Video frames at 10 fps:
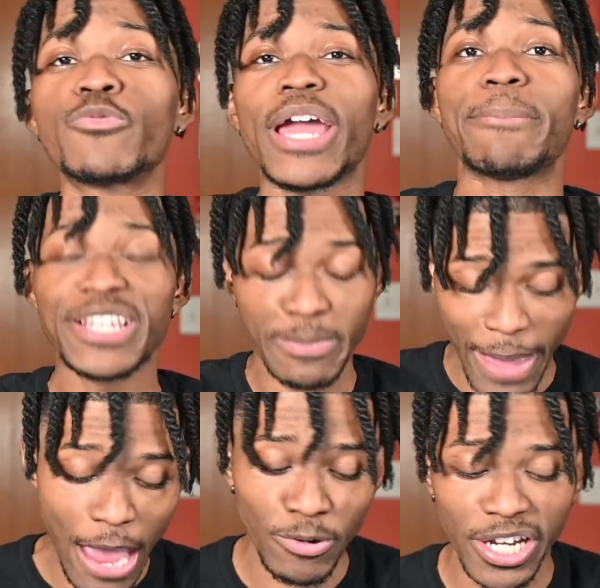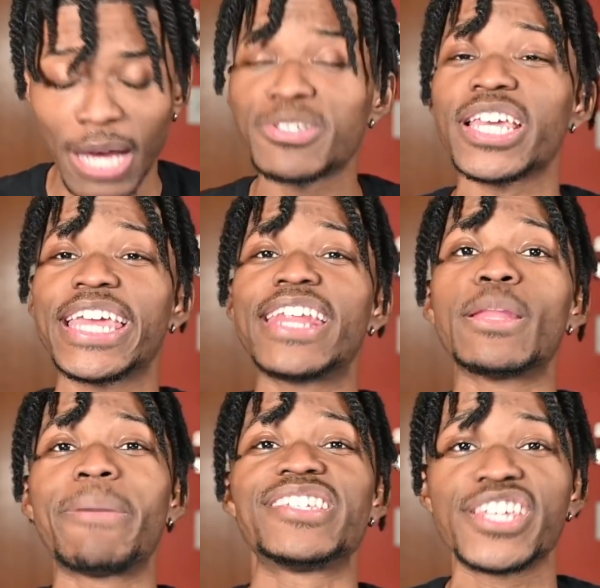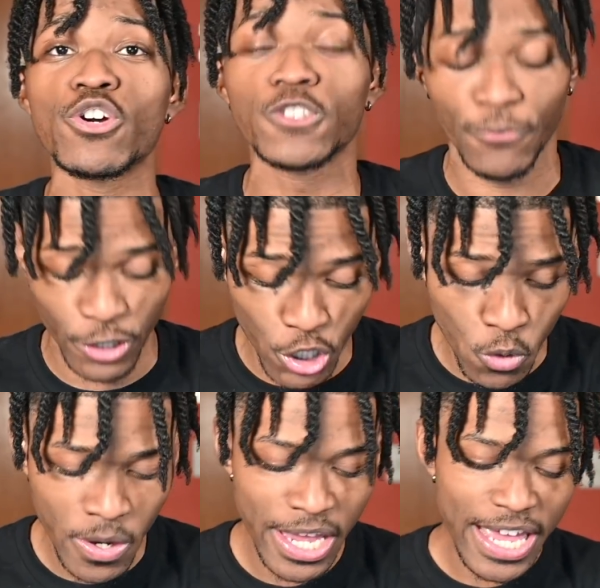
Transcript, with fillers: red means bad when it comes to getting the best deals for you.